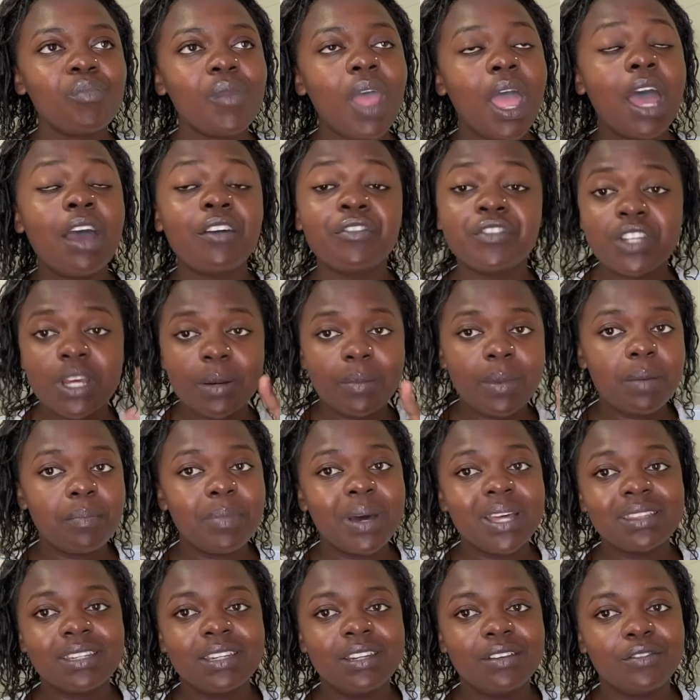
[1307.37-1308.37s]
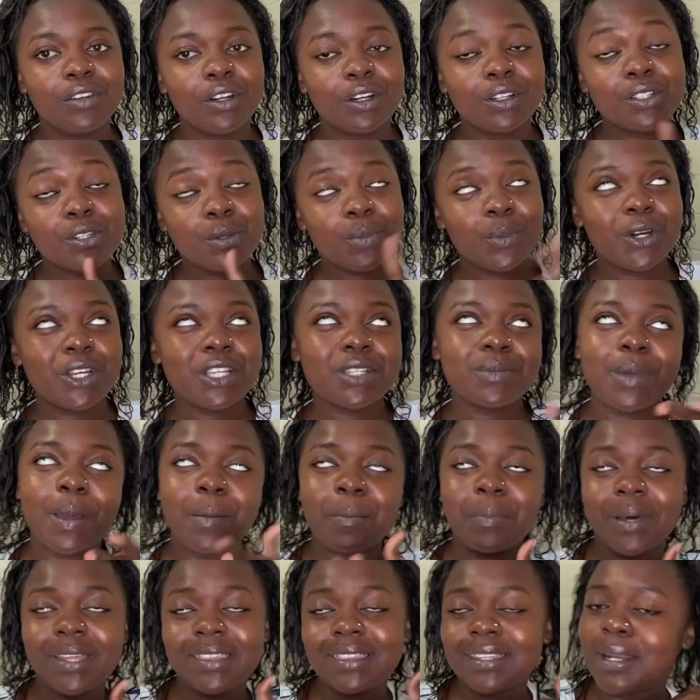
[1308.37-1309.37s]
after my birthday vlog. Tomorrow is my
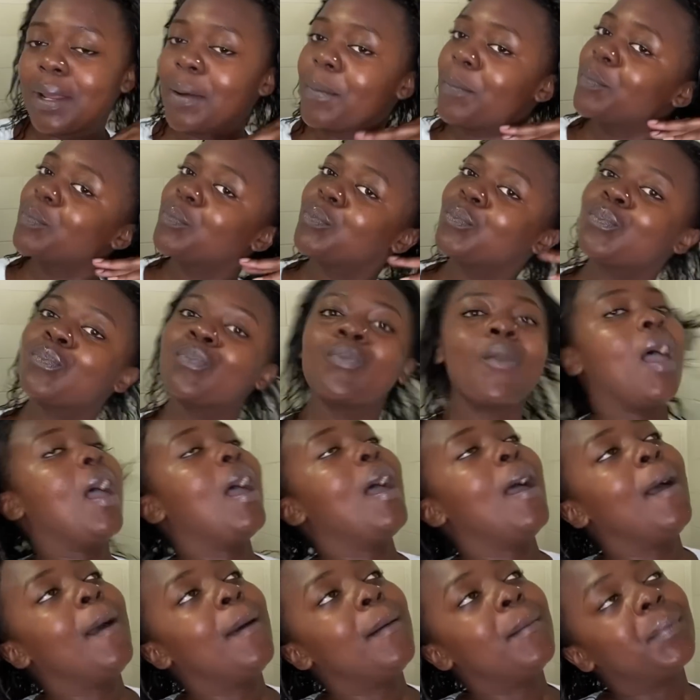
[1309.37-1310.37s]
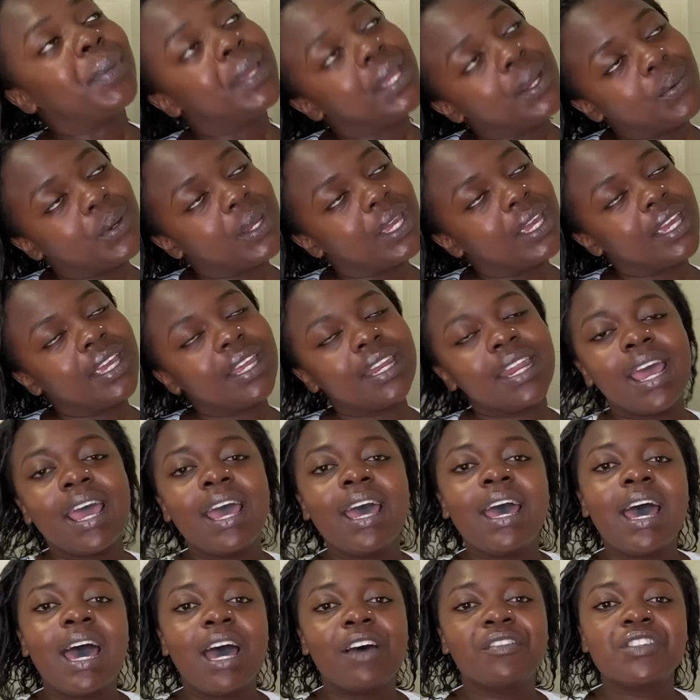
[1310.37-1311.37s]
birthday. Period.
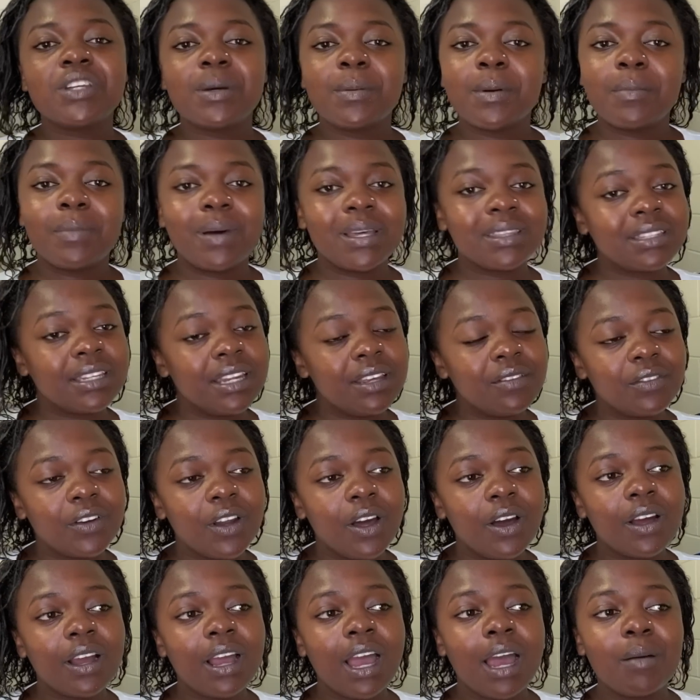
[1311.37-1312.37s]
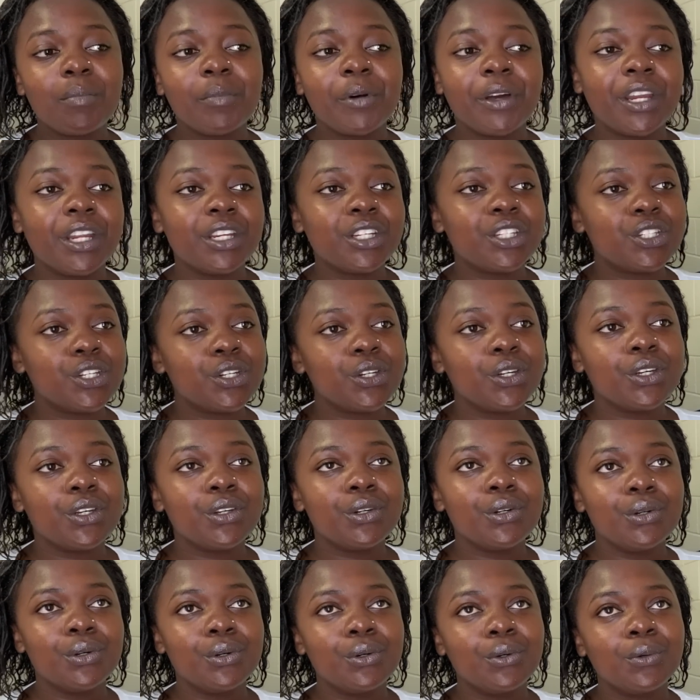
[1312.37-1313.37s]
After my birthday vlog, I'm gonna show
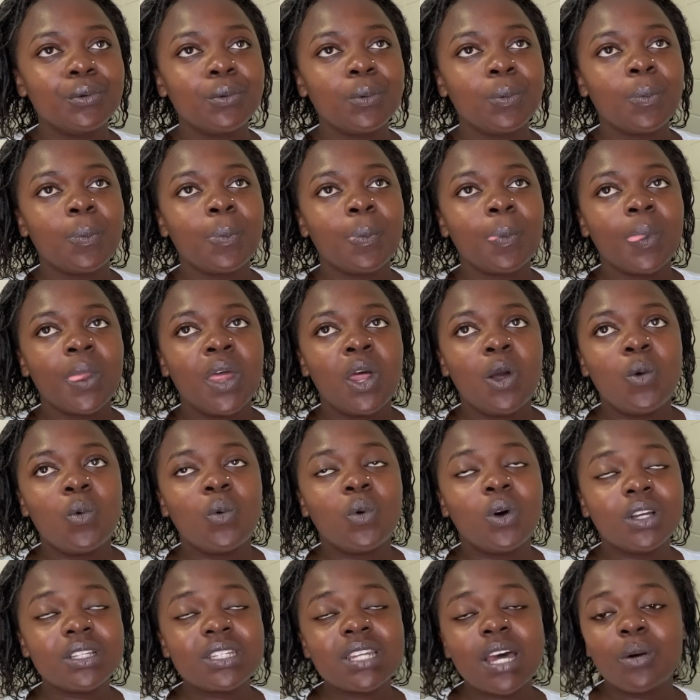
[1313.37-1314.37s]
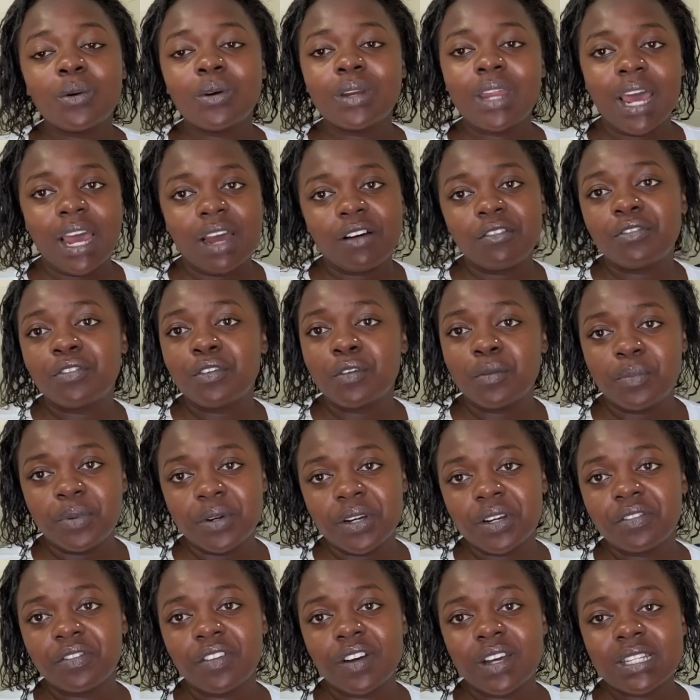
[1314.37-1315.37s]
you what I would have for
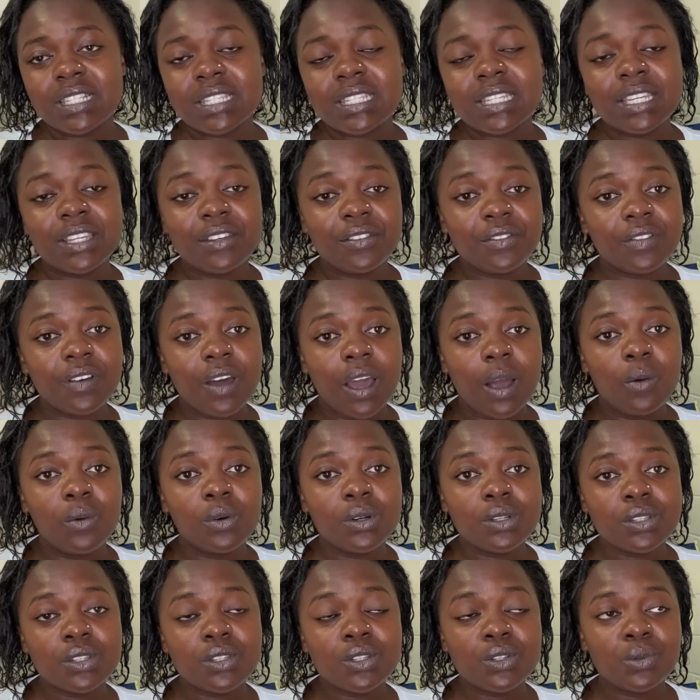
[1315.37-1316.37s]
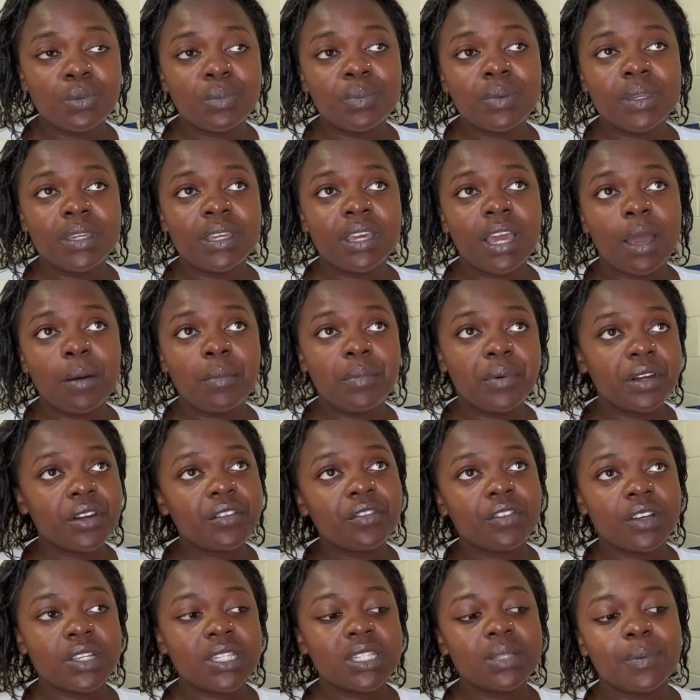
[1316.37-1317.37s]
breakfast if I was to be a
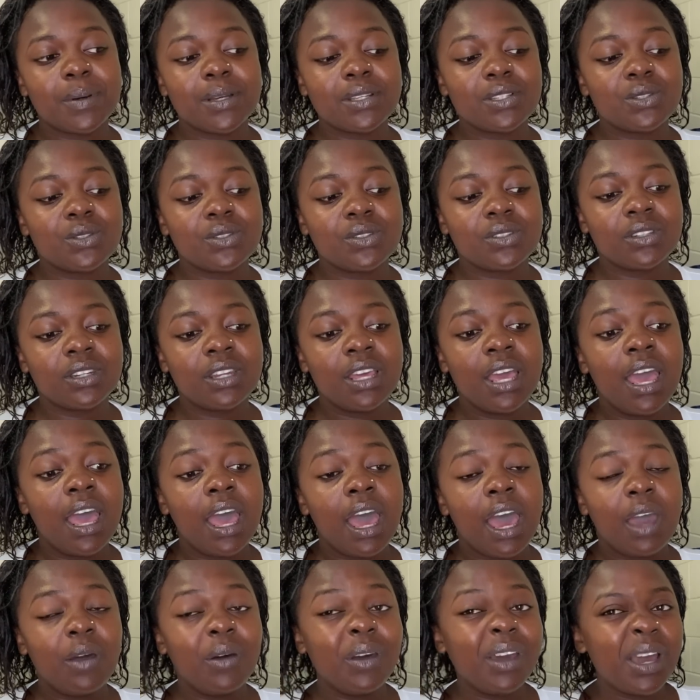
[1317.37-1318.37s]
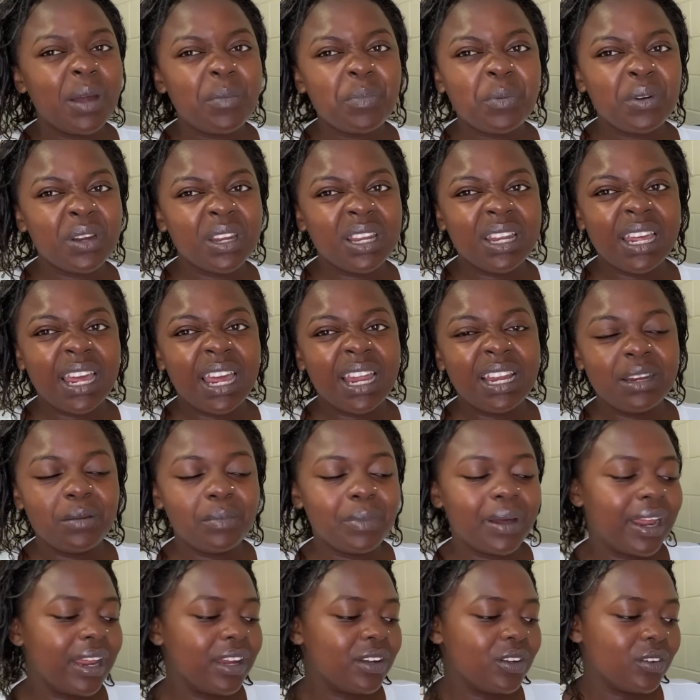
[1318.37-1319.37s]
breakfast person. I wake up really early,
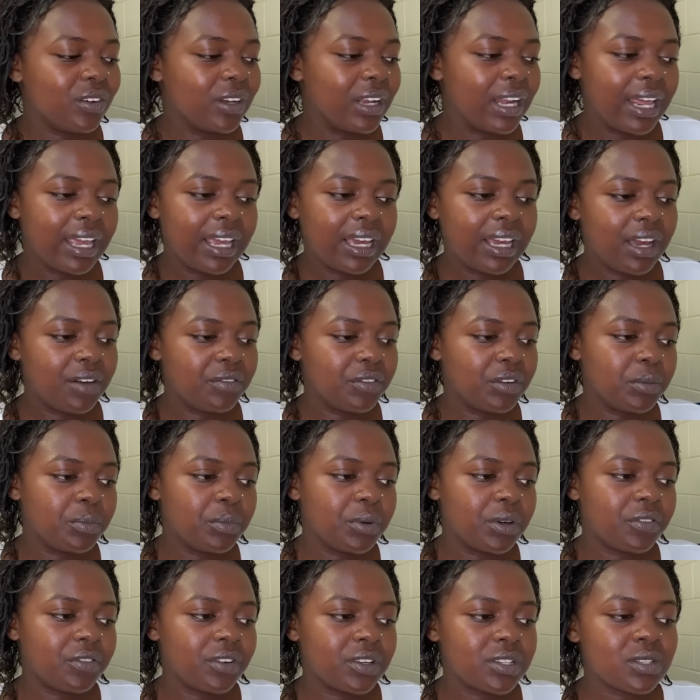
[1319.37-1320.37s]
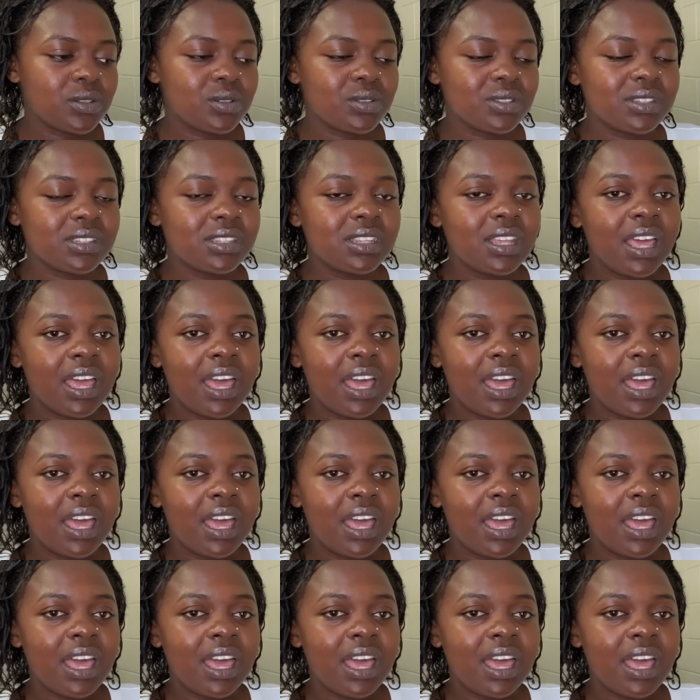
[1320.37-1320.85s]
but I don't like having breakfast because